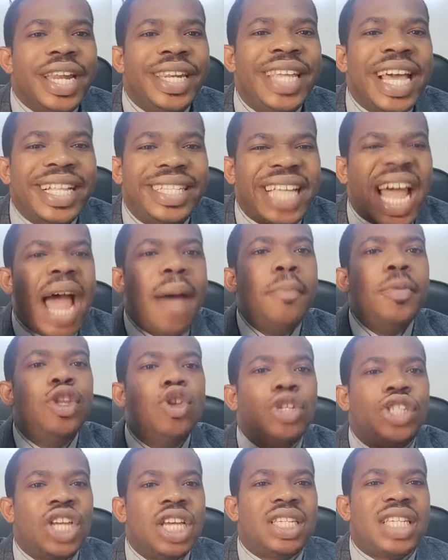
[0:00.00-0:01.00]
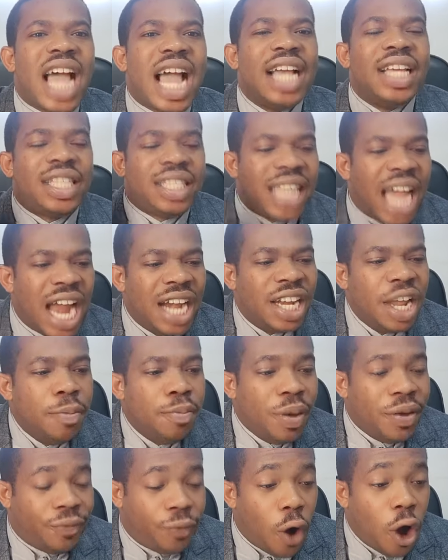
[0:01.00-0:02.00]
the time your sister is
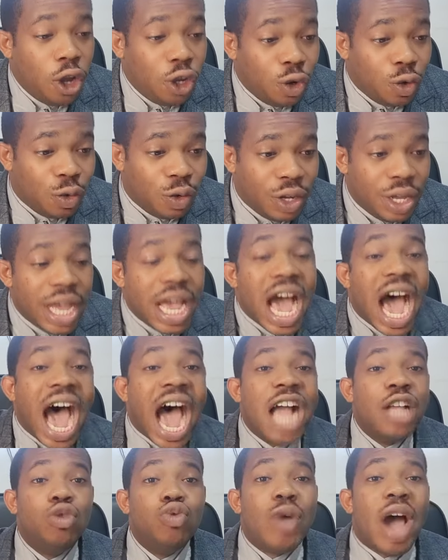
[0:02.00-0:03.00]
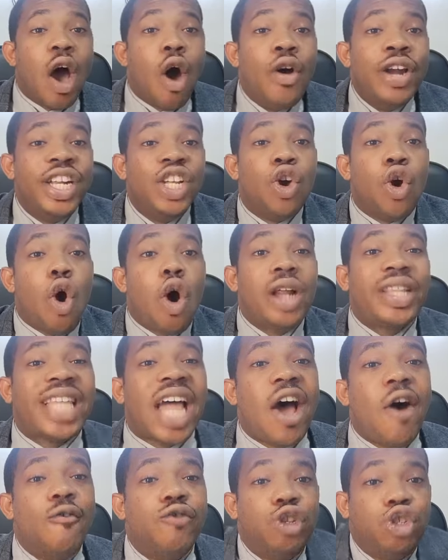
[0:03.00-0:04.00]
standing before you and you are on the
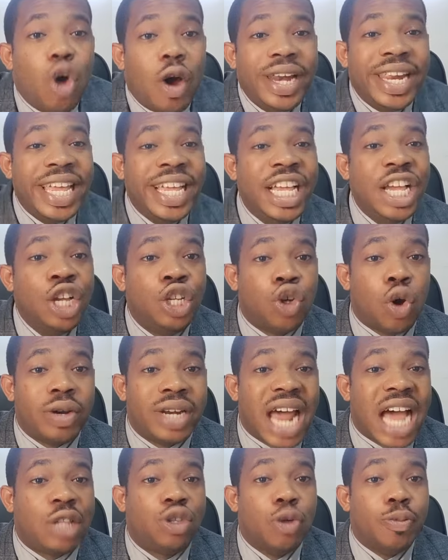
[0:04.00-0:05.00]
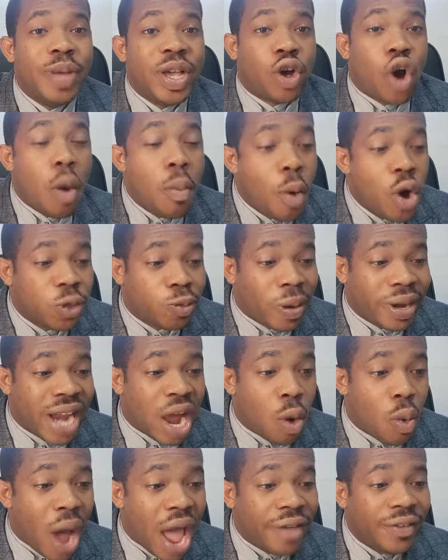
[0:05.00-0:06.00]
altar of joining each other to become husband
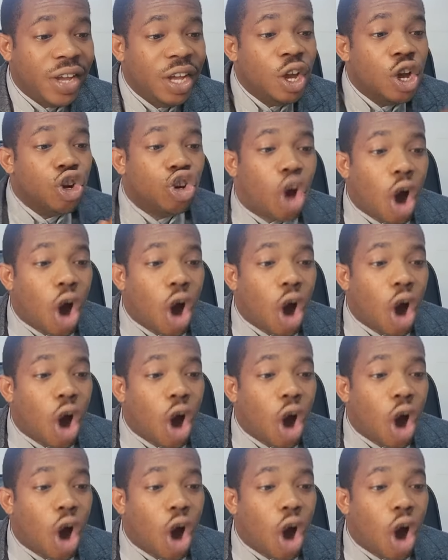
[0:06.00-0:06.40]
and wife,